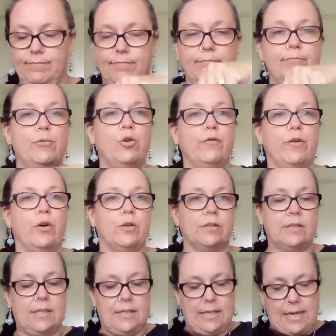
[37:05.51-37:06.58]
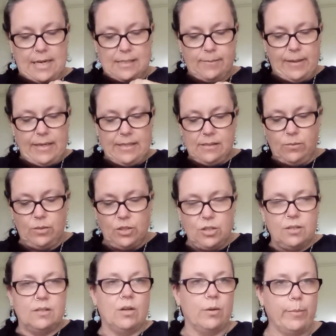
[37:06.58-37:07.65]
move on to the next piece, which
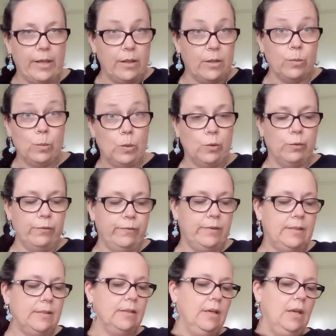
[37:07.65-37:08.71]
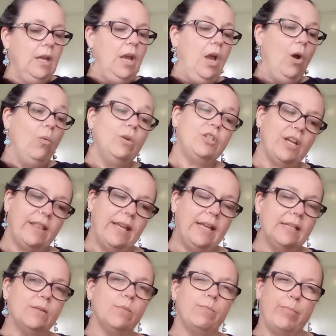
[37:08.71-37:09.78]
is going to be the wolves, which I think
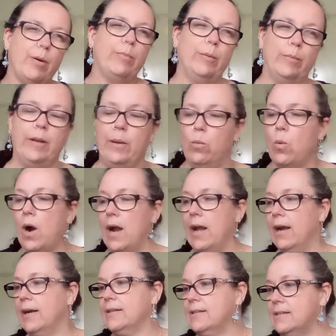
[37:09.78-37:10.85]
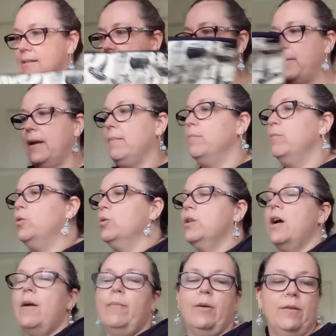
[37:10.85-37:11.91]
is probably why I spent more
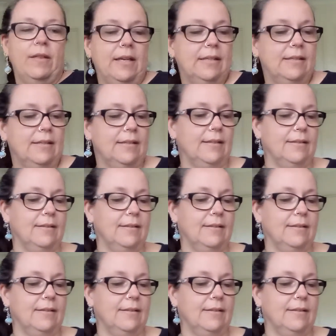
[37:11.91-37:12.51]
time on this.